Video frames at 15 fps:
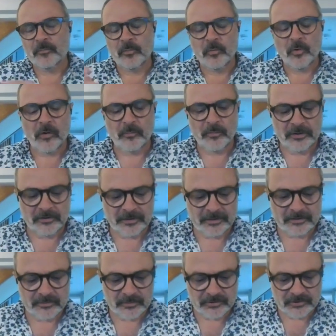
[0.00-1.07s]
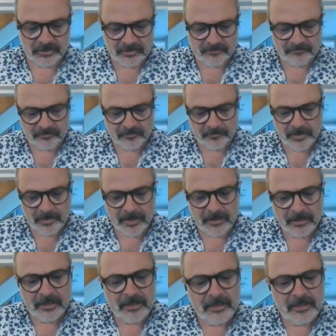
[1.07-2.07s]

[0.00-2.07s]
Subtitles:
what we're looking to achieve from that.